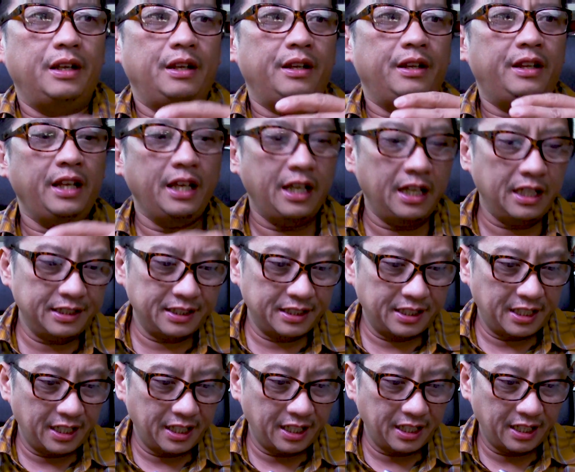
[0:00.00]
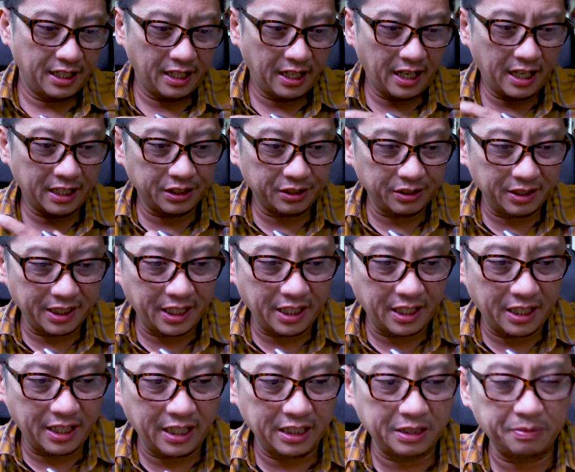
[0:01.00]
these
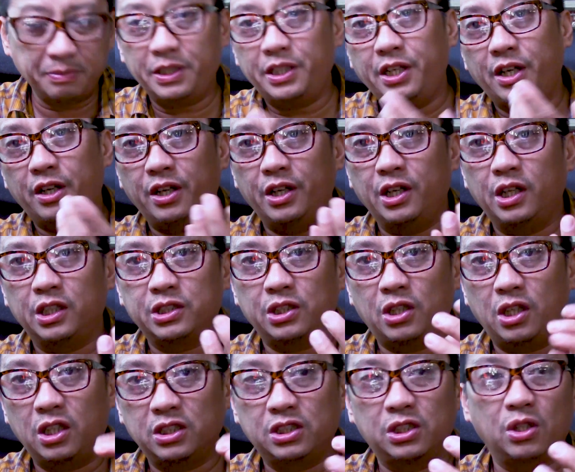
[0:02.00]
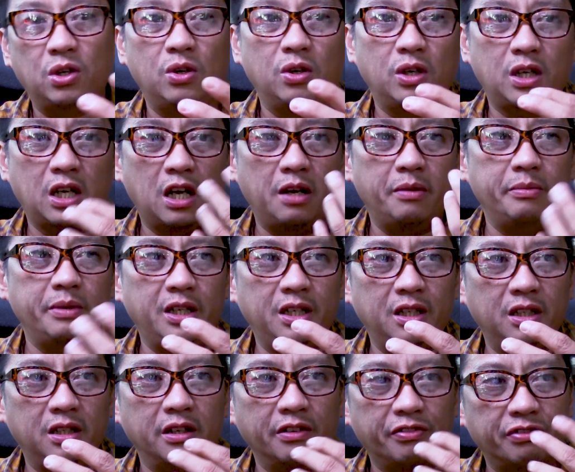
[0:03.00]
materials also come
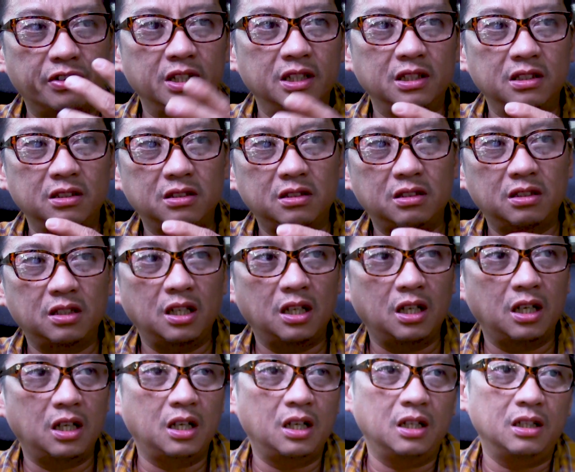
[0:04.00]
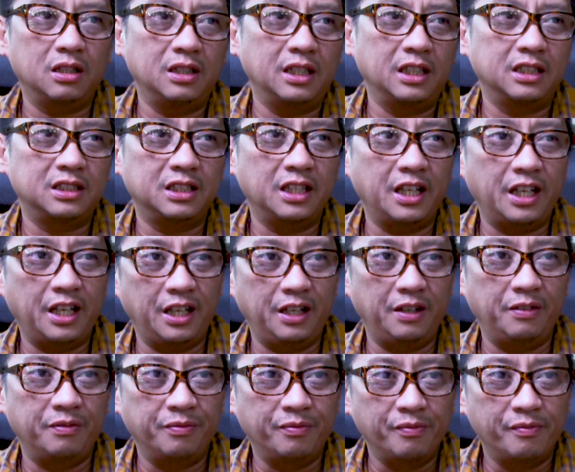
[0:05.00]
in different let's
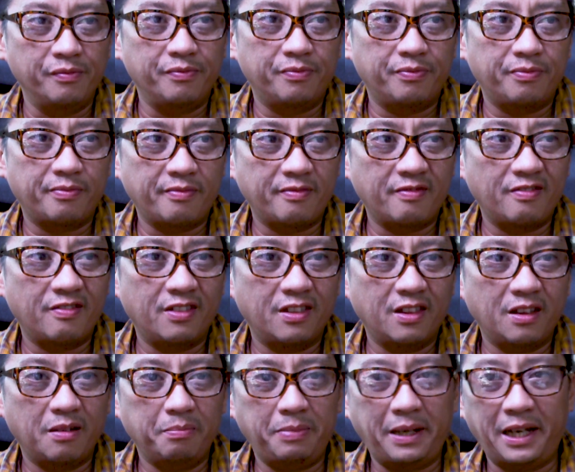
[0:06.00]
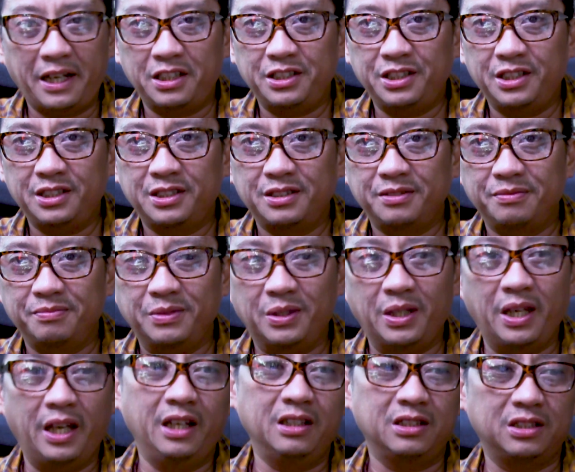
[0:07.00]
say packages.
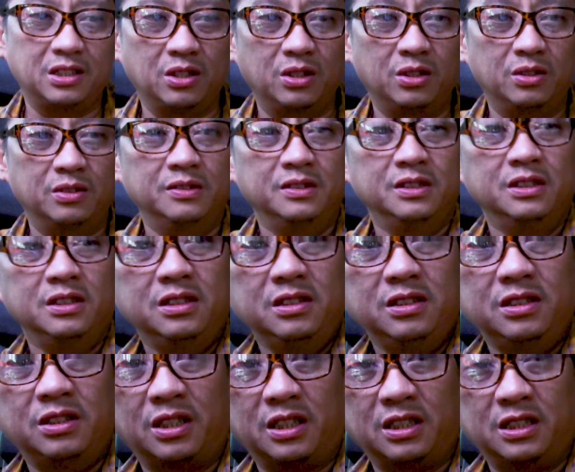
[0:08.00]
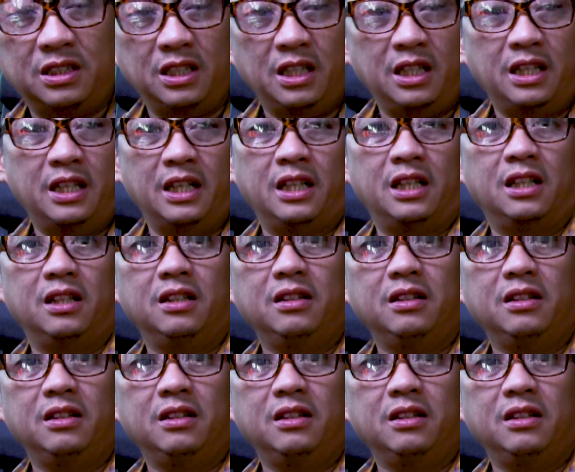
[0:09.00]
Okay, so you can see that